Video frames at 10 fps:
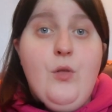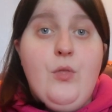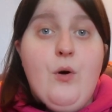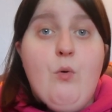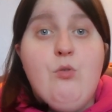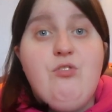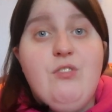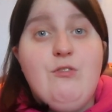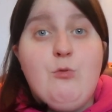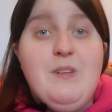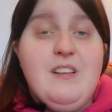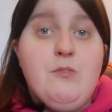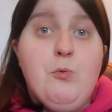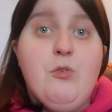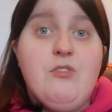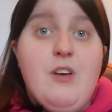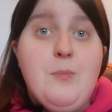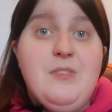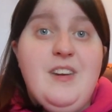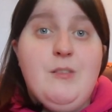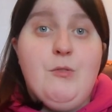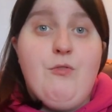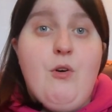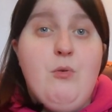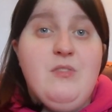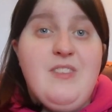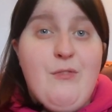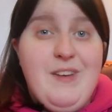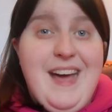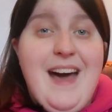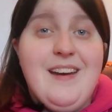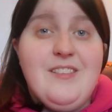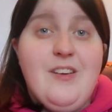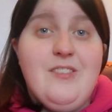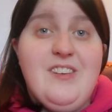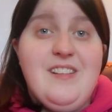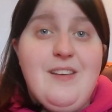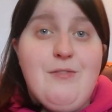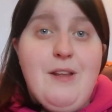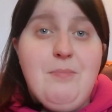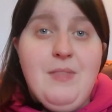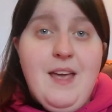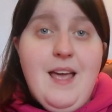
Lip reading: the Ocean Squid Explorers Club series, which follows different characters in a different